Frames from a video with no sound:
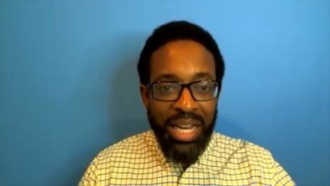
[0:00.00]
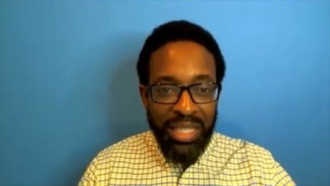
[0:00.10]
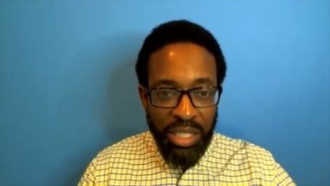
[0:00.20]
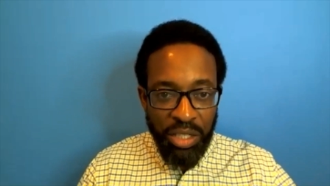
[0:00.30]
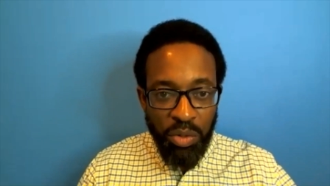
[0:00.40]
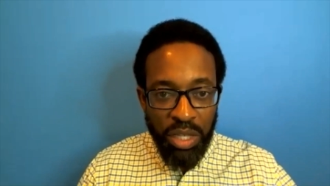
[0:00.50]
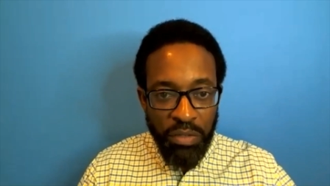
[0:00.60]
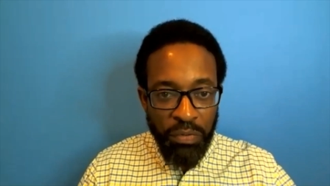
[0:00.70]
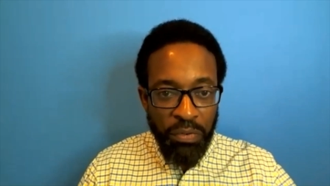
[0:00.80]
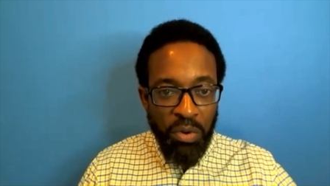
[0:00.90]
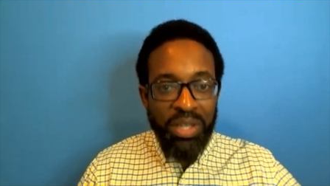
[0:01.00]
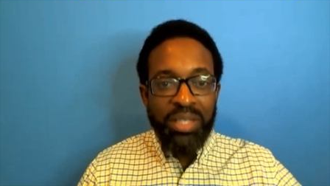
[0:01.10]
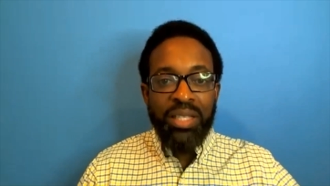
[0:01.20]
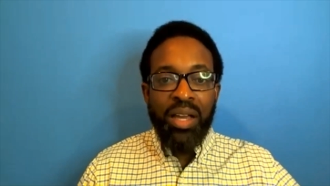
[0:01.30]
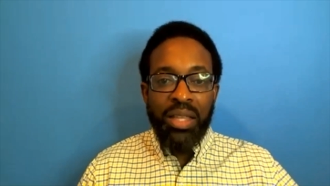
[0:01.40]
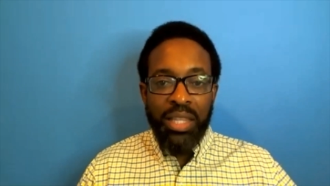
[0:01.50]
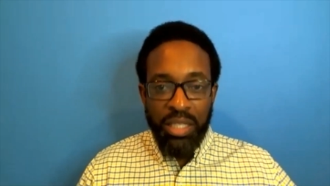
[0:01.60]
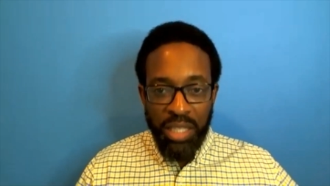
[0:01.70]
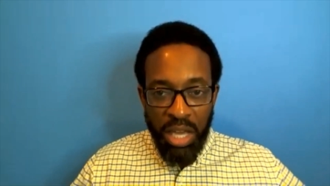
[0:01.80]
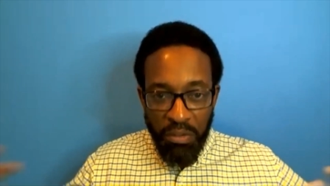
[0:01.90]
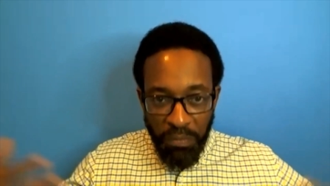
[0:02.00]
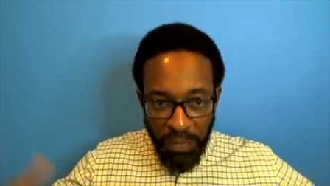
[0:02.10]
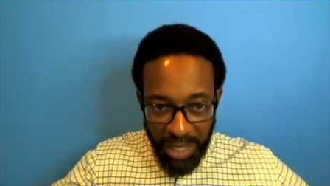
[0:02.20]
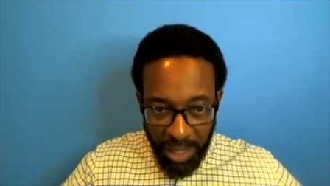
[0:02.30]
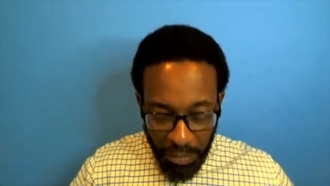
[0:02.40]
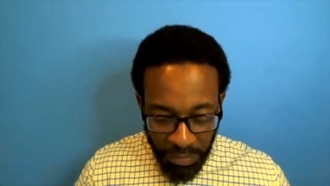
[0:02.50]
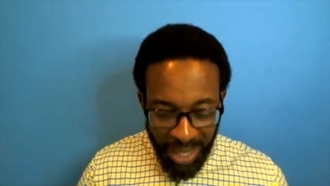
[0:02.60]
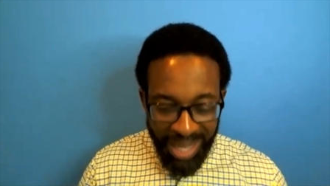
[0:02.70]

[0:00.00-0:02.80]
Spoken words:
I do this, focus on this feeling of